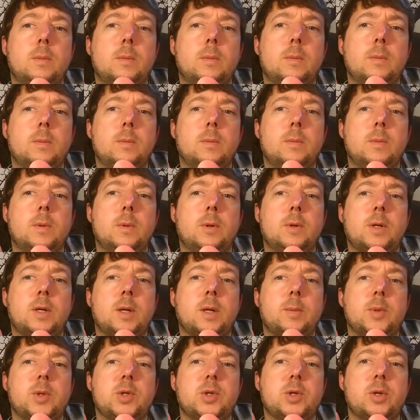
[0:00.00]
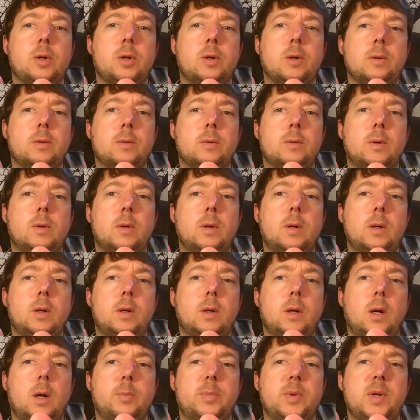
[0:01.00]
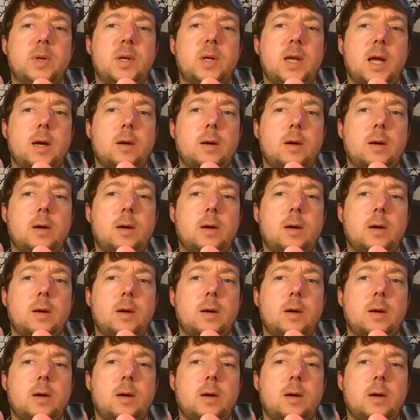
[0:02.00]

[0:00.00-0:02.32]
your temperature up and down.